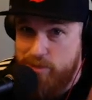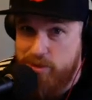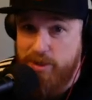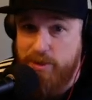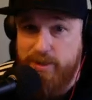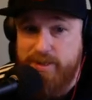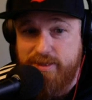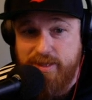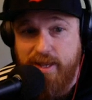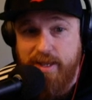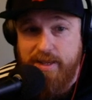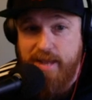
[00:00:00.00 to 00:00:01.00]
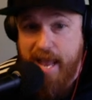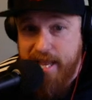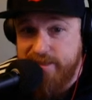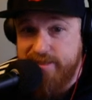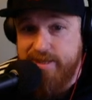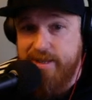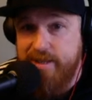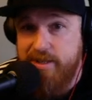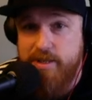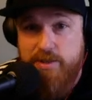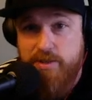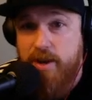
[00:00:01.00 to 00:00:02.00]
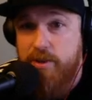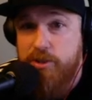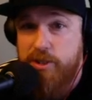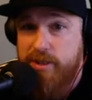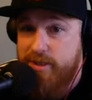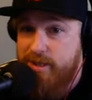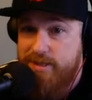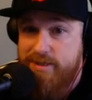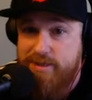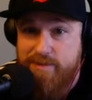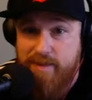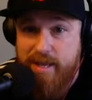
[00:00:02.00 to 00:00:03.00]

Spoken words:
So it's instant nostalgia because